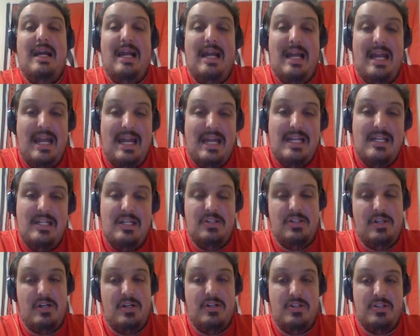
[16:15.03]
and
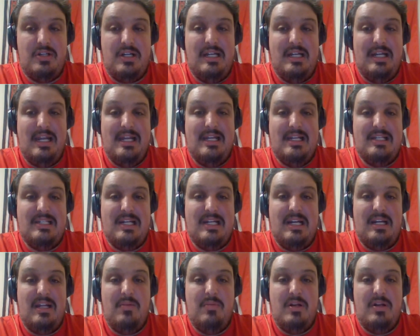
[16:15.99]
he's also going to get a
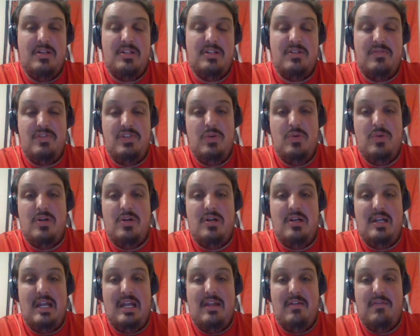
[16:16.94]
signing bonus of two
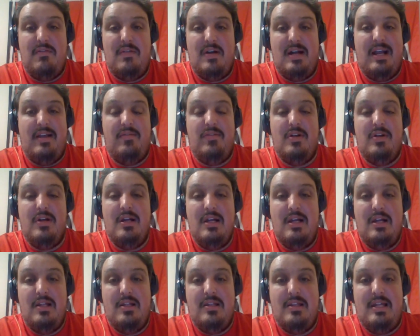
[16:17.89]
hundred eighty-five
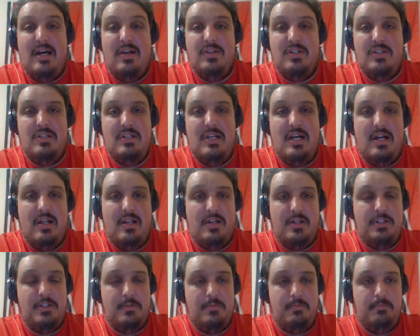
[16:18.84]
thousand
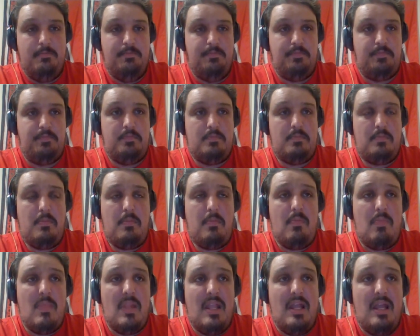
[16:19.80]
dollars.
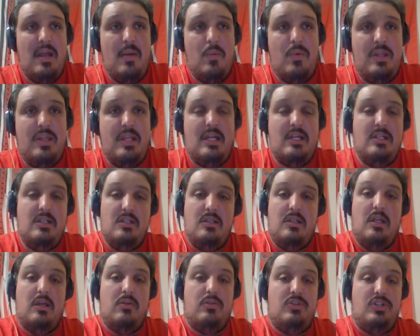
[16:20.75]
And when then,
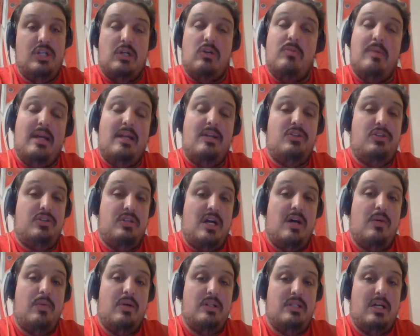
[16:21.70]
you know, general manager
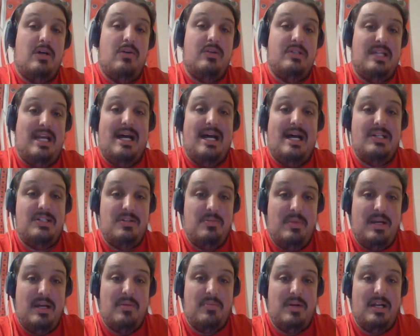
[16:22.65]
Don Waddell was asked
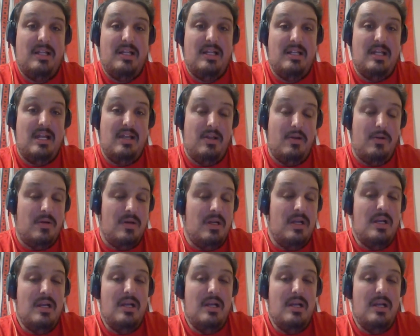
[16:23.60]
about Bradly Nadeau,